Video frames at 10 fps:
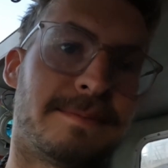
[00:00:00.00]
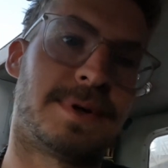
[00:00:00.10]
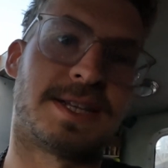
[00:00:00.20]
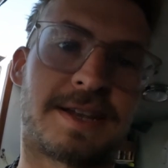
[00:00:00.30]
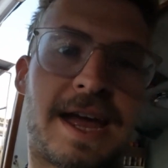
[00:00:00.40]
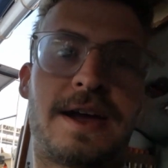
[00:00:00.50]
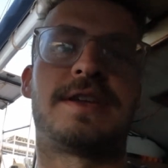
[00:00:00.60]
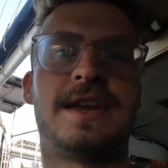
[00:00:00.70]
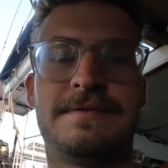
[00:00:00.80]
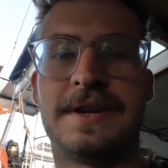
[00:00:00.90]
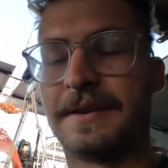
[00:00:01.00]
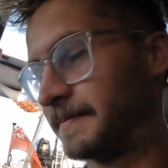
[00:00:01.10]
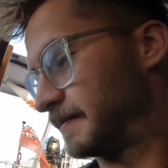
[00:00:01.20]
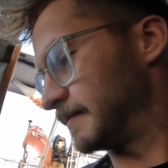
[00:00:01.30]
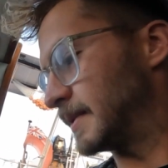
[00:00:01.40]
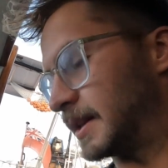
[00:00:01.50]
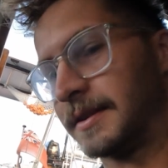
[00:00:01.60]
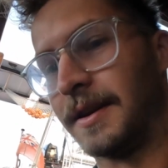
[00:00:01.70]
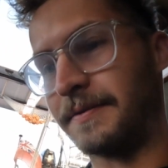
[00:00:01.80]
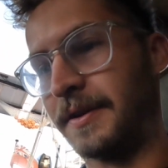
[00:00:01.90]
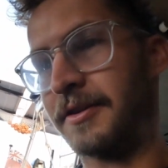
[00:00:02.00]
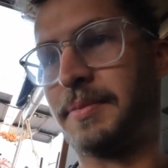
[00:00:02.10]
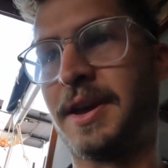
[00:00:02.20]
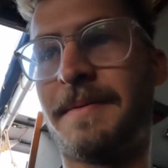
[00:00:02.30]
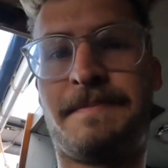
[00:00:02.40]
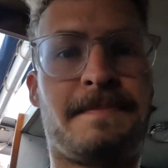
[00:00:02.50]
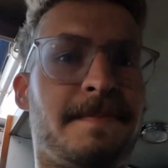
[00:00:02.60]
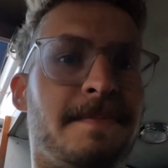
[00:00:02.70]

It's now the evening. It's like 5 PM.